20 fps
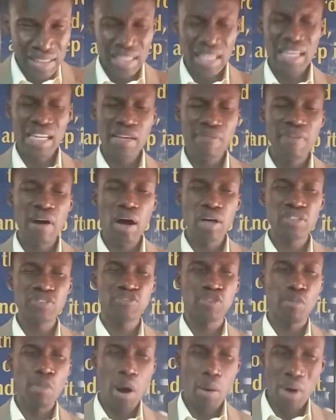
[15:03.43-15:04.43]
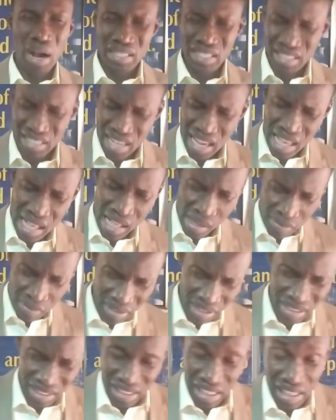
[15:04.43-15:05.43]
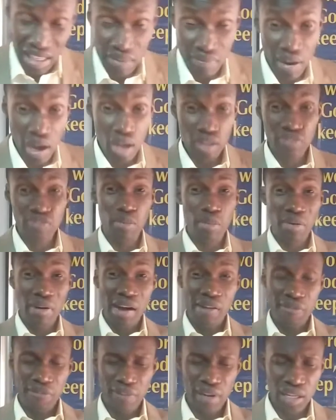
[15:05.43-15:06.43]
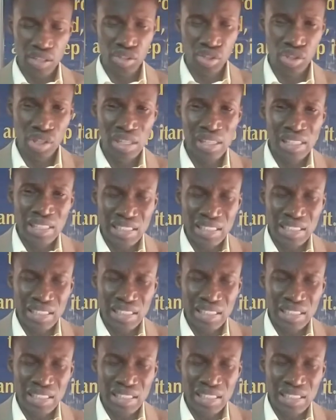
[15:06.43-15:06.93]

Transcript: Deliver us from ourselves. Deliver us from our flesh.